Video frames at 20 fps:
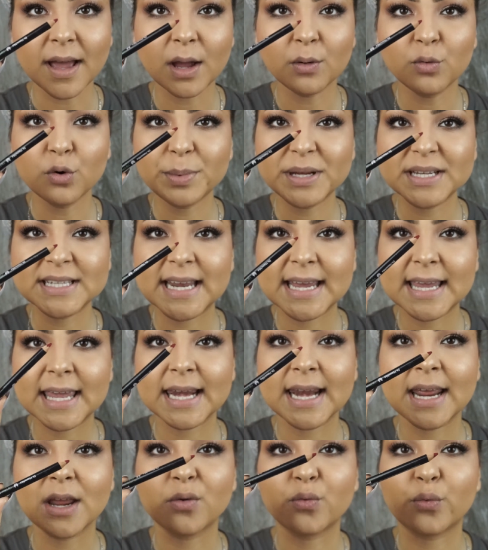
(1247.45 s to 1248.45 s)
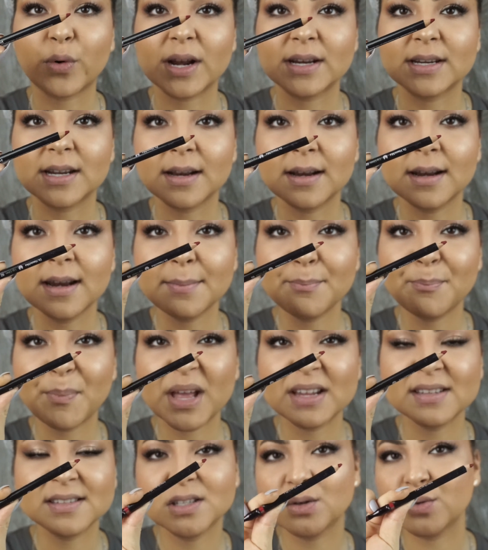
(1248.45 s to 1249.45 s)
I will be taking a red lip
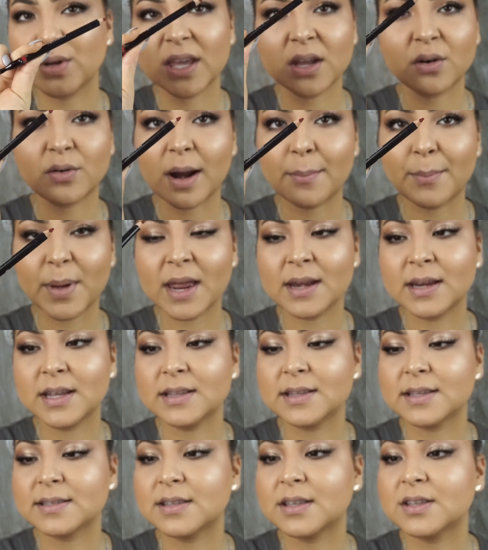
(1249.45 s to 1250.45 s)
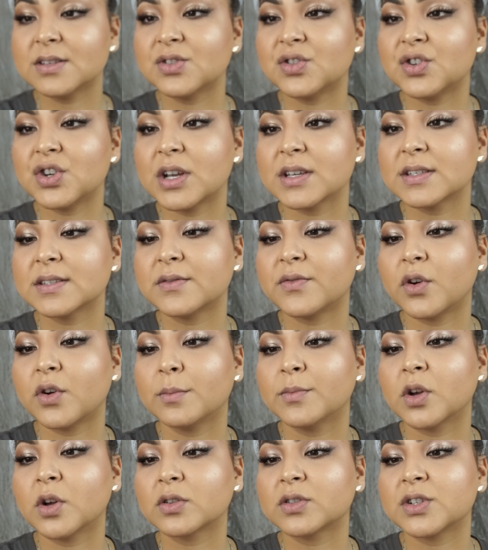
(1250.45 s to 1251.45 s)
pen, so you can grab any. This is just from
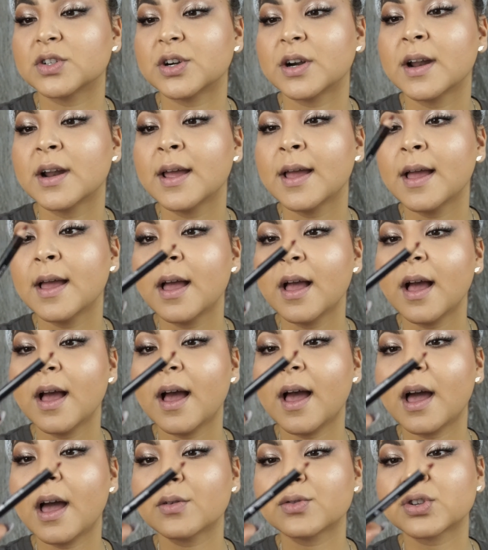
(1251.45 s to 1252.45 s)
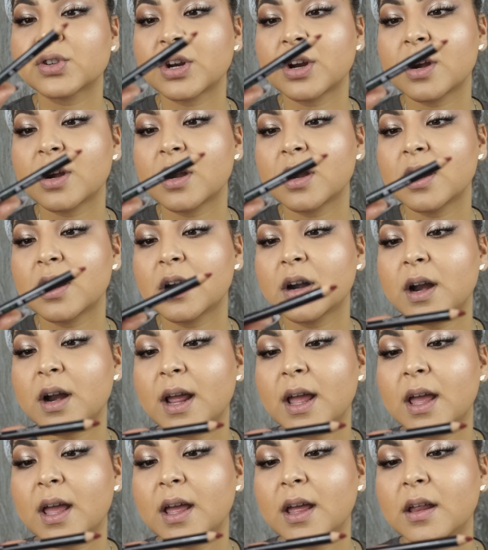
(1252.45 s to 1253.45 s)
Dr. Hauschker,
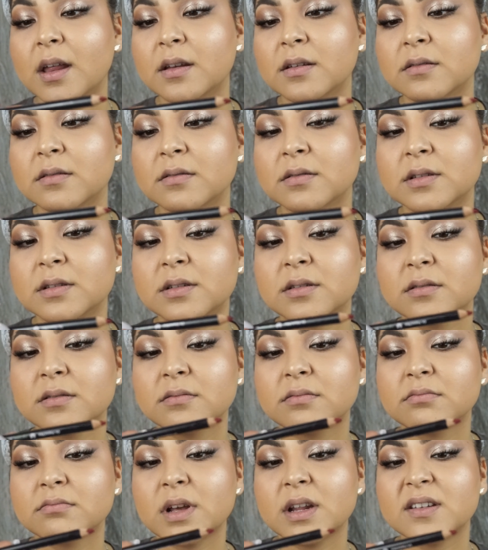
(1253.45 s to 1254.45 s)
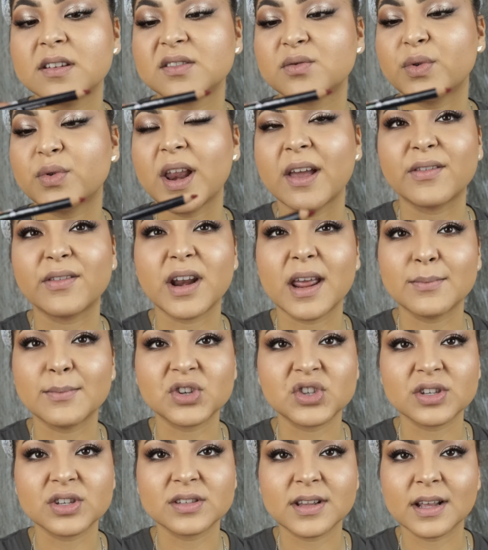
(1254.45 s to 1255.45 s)
and it doesn't really have a name, it's
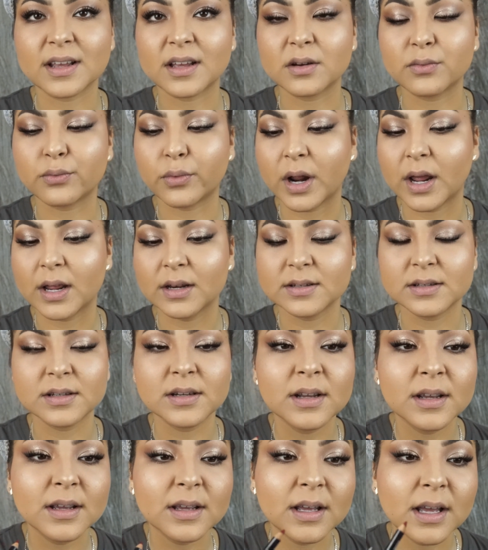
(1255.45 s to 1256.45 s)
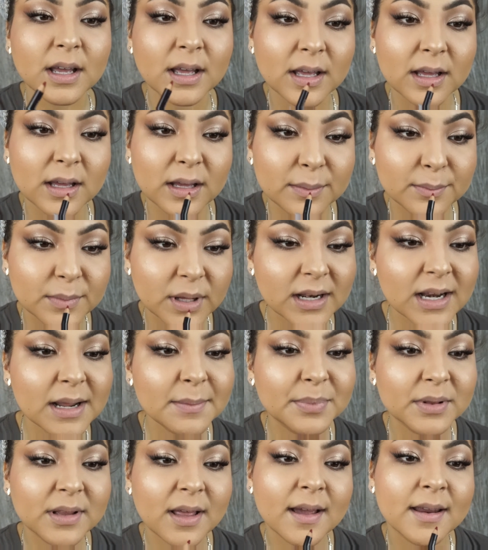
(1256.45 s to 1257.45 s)
just like a red
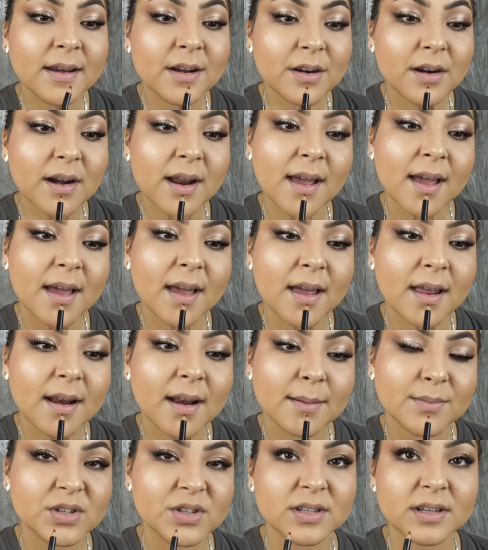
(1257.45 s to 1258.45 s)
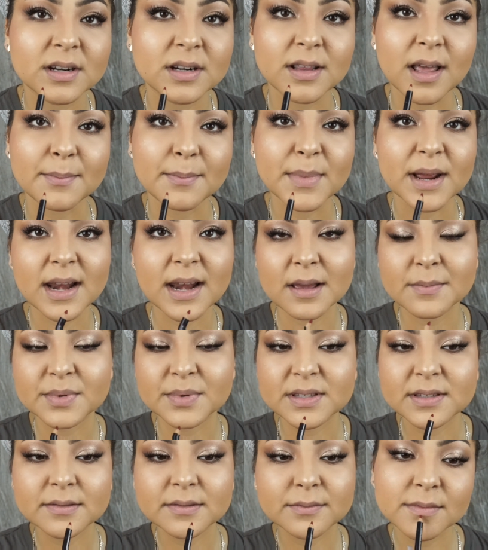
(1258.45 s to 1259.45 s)
lip liner, and I'm just gonna line my
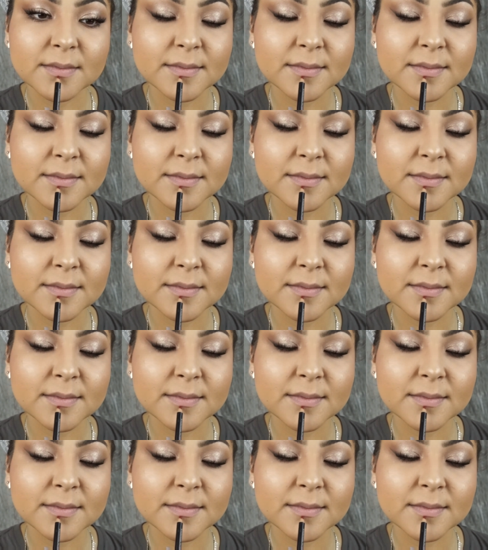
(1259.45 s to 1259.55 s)
lips.